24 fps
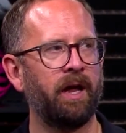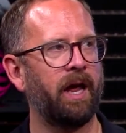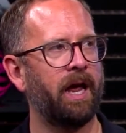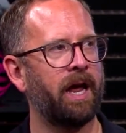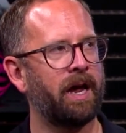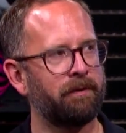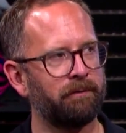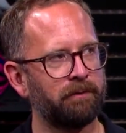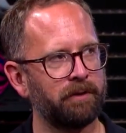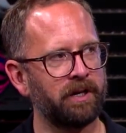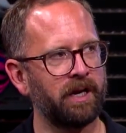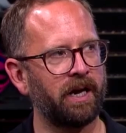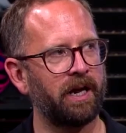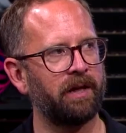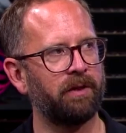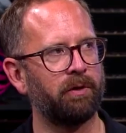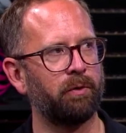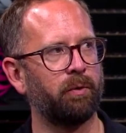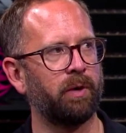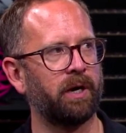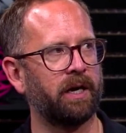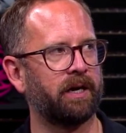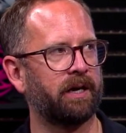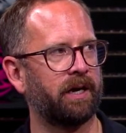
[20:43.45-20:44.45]
Every day of
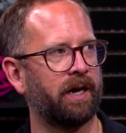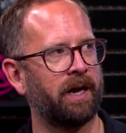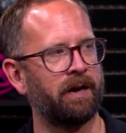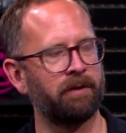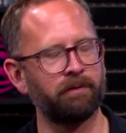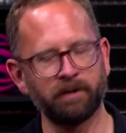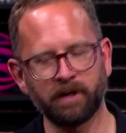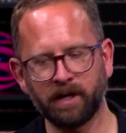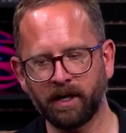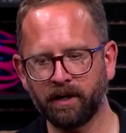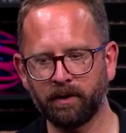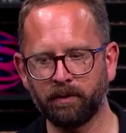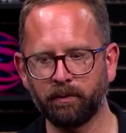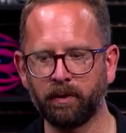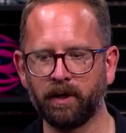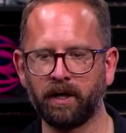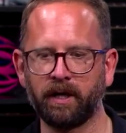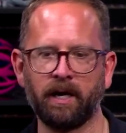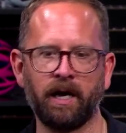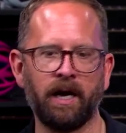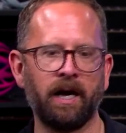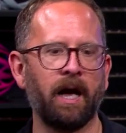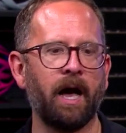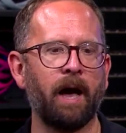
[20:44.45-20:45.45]
the week, every day of the
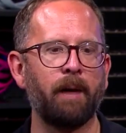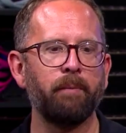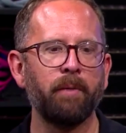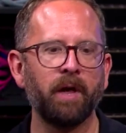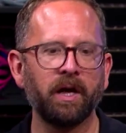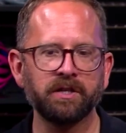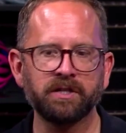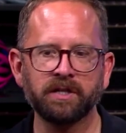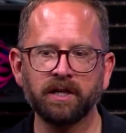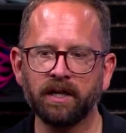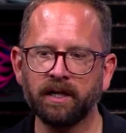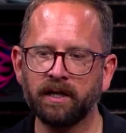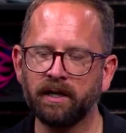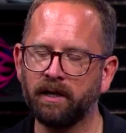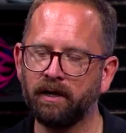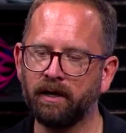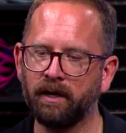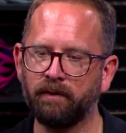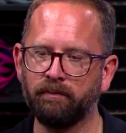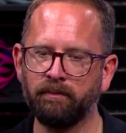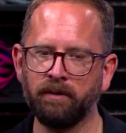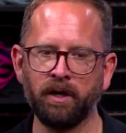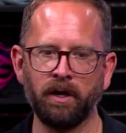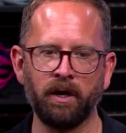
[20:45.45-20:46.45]
week. I'm not saying,
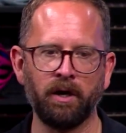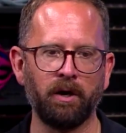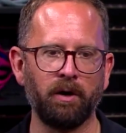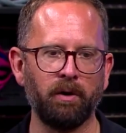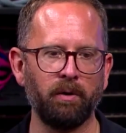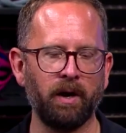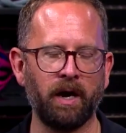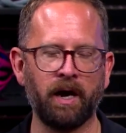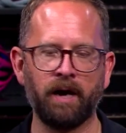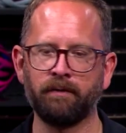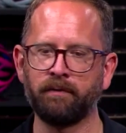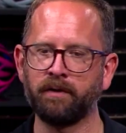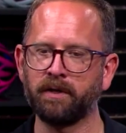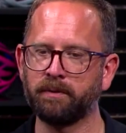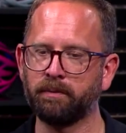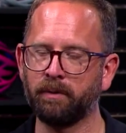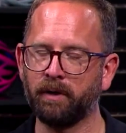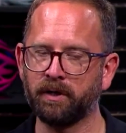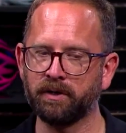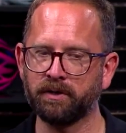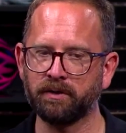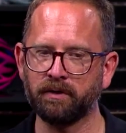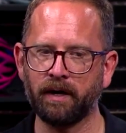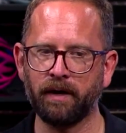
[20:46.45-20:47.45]
you know, every
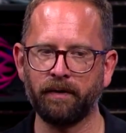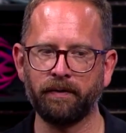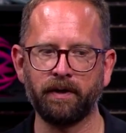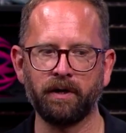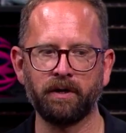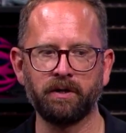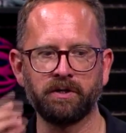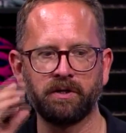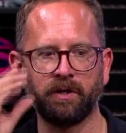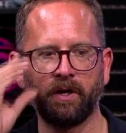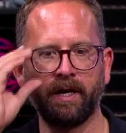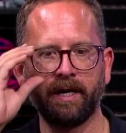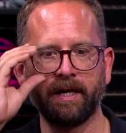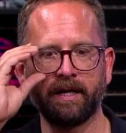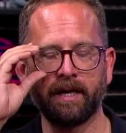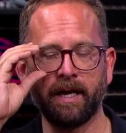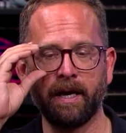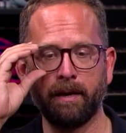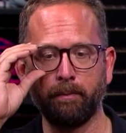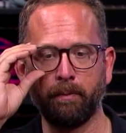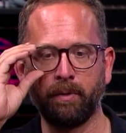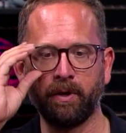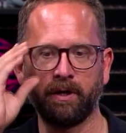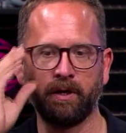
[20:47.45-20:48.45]
sponsor out there is like
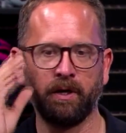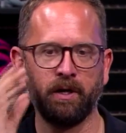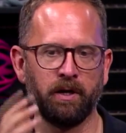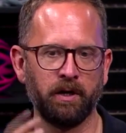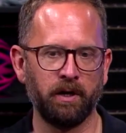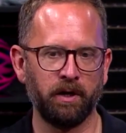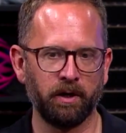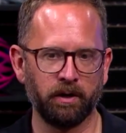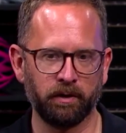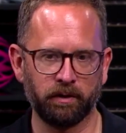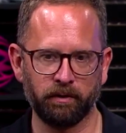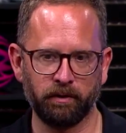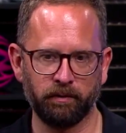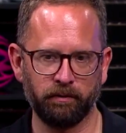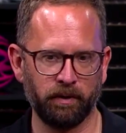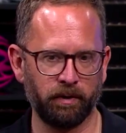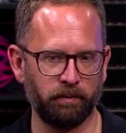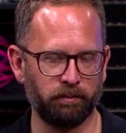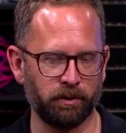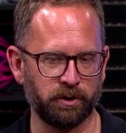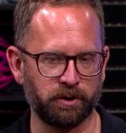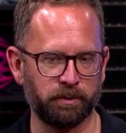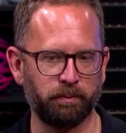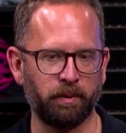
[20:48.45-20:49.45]
that, but
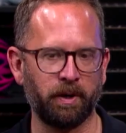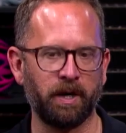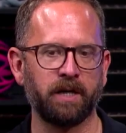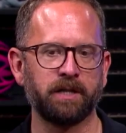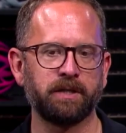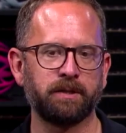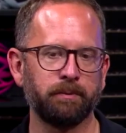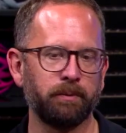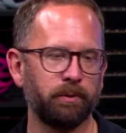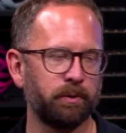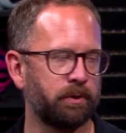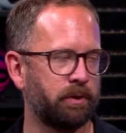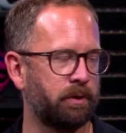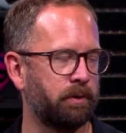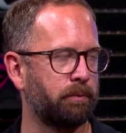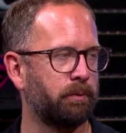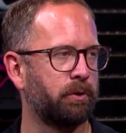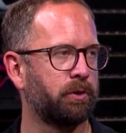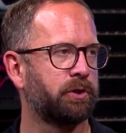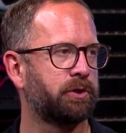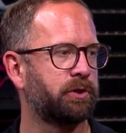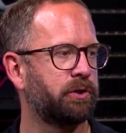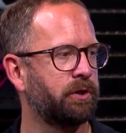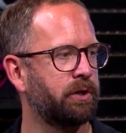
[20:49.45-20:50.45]
responsible,
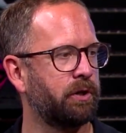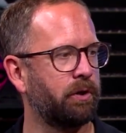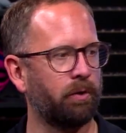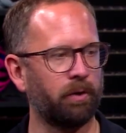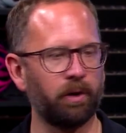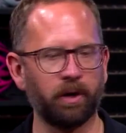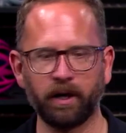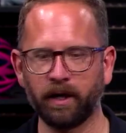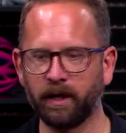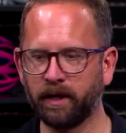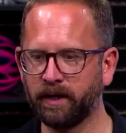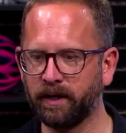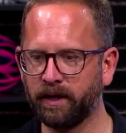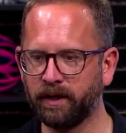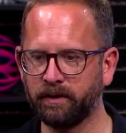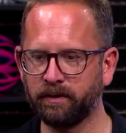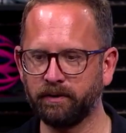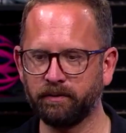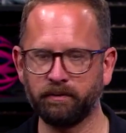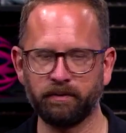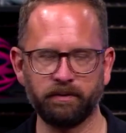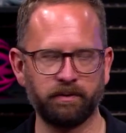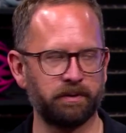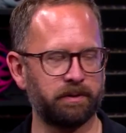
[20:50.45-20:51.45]
commercially
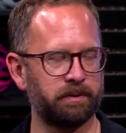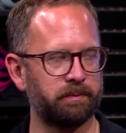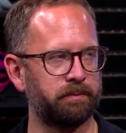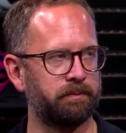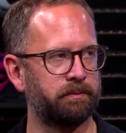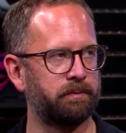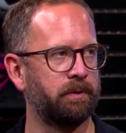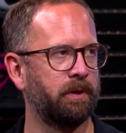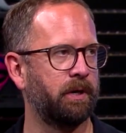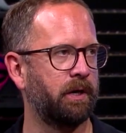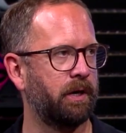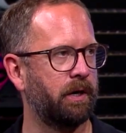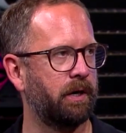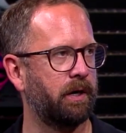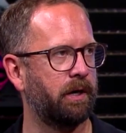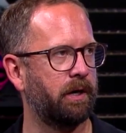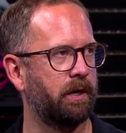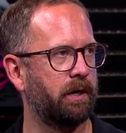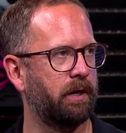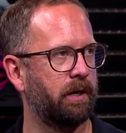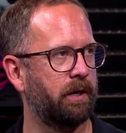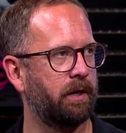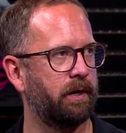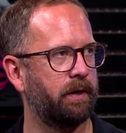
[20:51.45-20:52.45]
oriented,
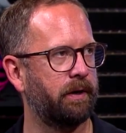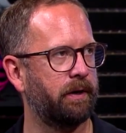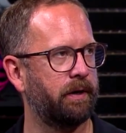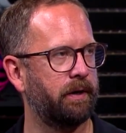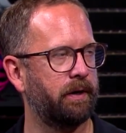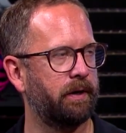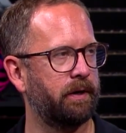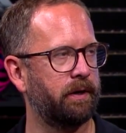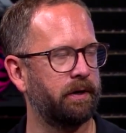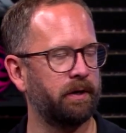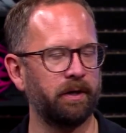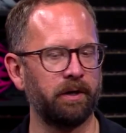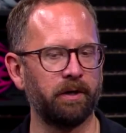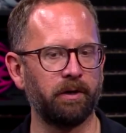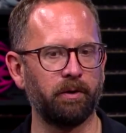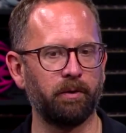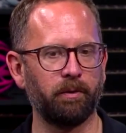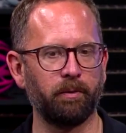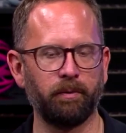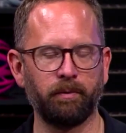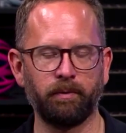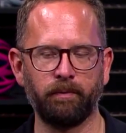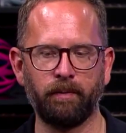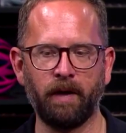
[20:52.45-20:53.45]
you
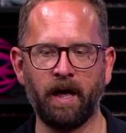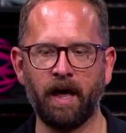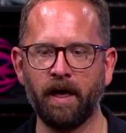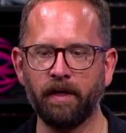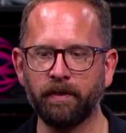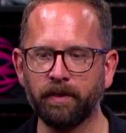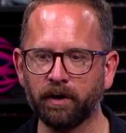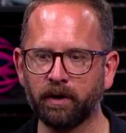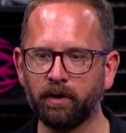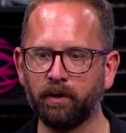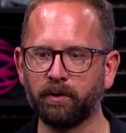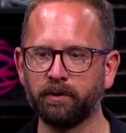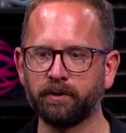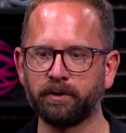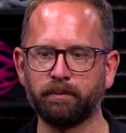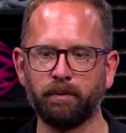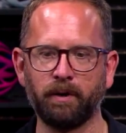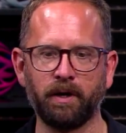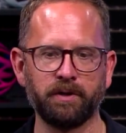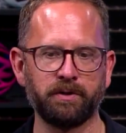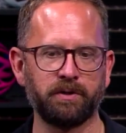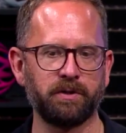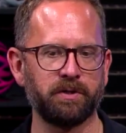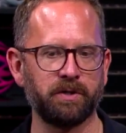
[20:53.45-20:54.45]
know, ethical
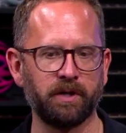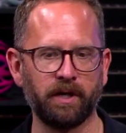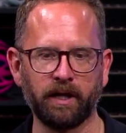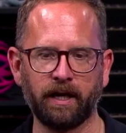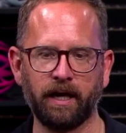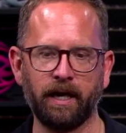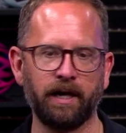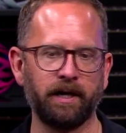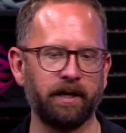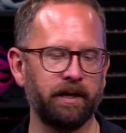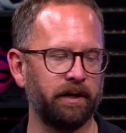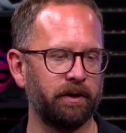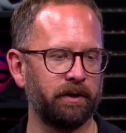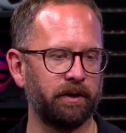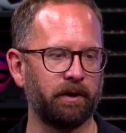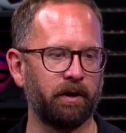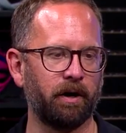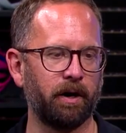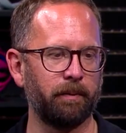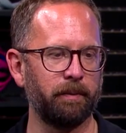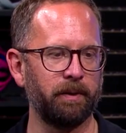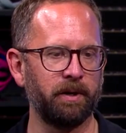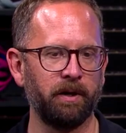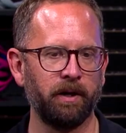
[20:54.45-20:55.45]
sponsors like Cannondale and
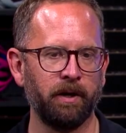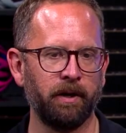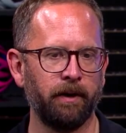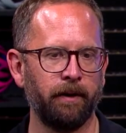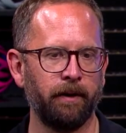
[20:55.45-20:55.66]
Garmin